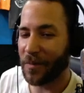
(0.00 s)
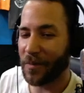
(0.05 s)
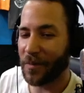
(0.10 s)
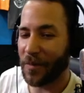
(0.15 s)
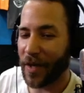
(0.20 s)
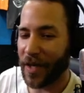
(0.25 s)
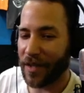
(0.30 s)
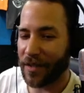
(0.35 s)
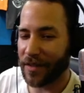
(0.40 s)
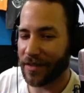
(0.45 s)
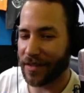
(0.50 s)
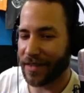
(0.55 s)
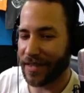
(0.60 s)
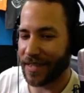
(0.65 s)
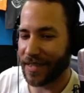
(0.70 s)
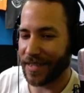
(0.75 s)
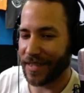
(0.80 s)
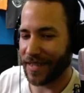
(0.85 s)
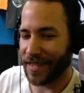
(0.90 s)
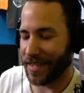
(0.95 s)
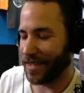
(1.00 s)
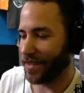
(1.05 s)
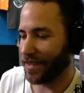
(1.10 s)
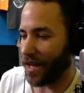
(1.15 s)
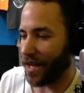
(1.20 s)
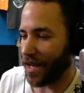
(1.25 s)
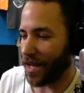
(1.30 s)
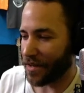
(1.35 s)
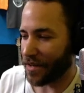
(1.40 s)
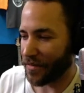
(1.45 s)
well, a
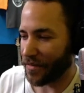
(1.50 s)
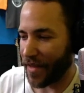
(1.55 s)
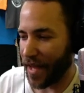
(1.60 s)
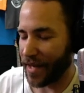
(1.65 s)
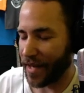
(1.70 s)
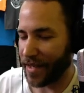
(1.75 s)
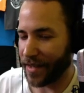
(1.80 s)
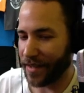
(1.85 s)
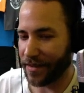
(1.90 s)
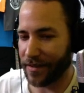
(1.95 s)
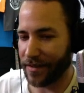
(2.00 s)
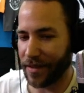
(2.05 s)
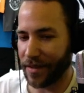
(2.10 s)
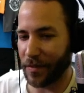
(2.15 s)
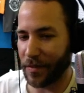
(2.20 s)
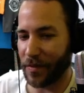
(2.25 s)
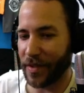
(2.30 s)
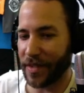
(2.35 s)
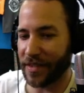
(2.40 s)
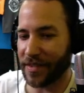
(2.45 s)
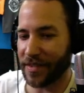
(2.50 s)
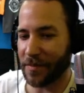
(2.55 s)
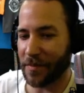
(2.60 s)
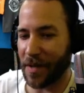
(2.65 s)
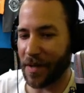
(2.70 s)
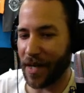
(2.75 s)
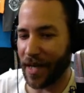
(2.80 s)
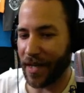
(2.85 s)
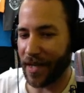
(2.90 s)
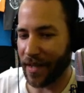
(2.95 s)
lot of that the reason
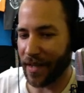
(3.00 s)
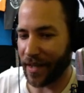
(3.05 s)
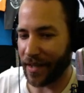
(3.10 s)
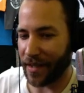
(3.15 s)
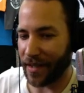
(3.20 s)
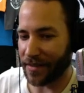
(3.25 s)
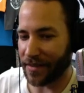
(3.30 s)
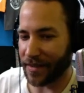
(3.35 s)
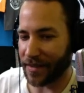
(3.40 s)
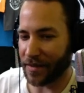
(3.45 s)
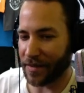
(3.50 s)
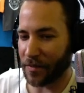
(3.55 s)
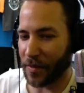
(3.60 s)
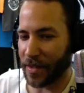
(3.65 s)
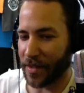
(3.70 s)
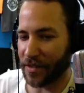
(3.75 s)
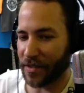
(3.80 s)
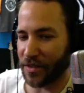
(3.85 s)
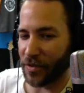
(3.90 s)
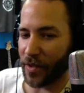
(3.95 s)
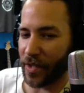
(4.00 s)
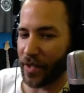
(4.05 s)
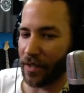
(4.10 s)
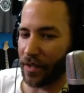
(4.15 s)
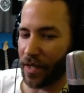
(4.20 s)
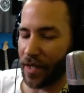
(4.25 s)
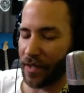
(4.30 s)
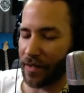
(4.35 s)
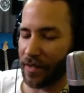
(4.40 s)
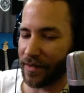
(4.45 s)
behind that is is we enjoy a
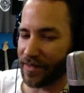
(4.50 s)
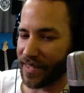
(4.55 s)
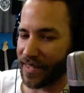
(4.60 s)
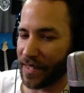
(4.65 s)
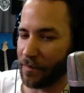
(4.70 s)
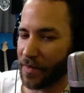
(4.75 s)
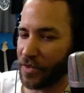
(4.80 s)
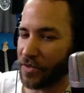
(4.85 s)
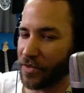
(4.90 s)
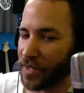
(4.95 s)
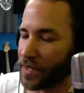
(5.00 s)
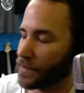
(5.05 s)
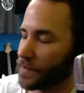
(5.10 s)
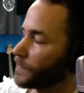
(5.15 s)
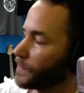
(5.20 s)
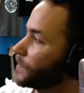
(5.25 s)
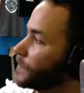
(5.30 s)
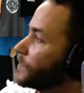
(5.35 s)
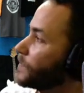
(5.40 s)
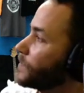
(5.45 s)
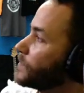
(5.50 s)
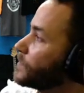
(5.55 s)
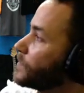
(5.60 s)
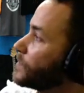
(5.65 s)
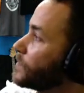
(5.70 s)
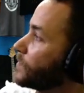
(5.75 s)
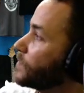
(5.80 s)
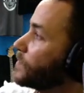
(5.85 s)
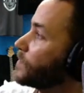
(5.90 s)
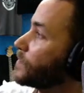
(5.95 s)
lot of the same music. Yeah.